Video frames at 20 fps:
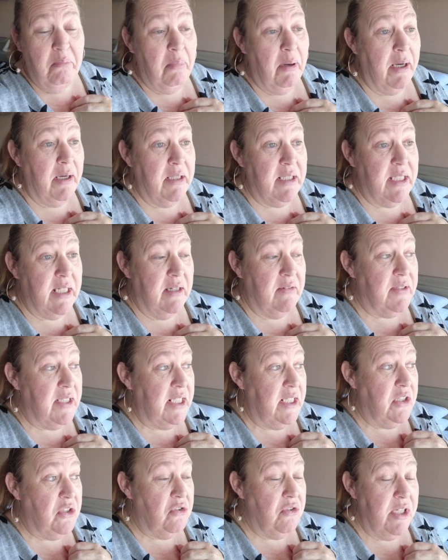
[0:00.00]
buy ourselves a
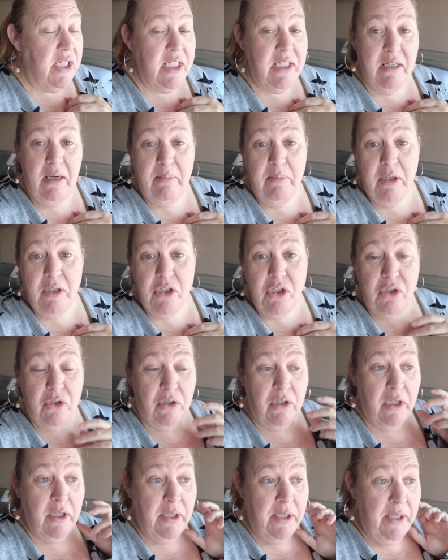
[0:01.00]
little treat. I'm not
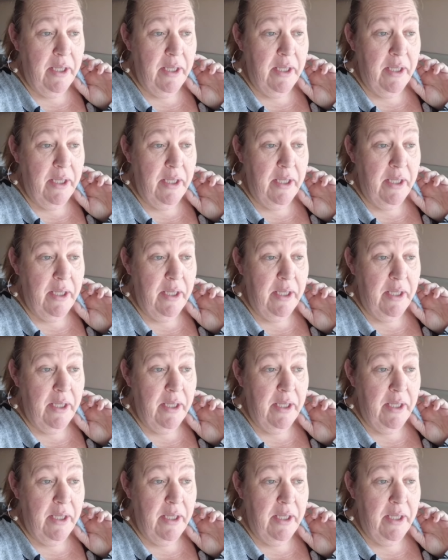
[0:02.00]
sure.